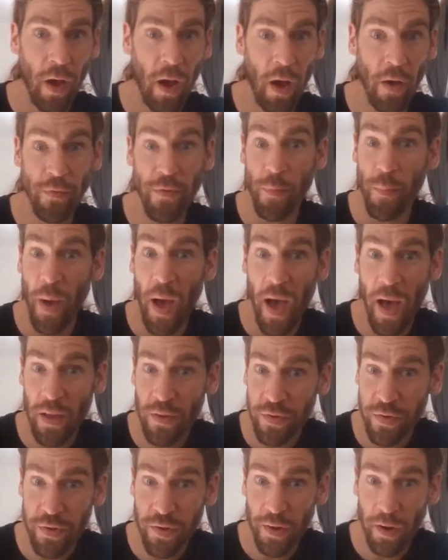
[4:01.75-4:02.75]
of the
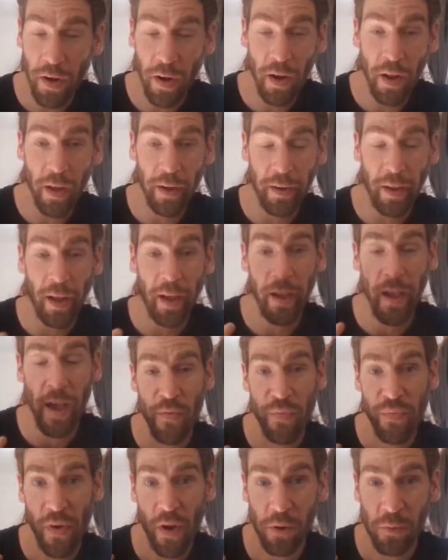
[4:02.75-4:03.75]
past, like I
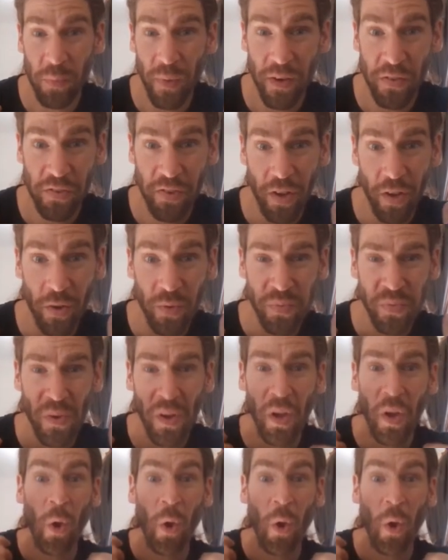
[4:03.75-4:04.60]
found myself.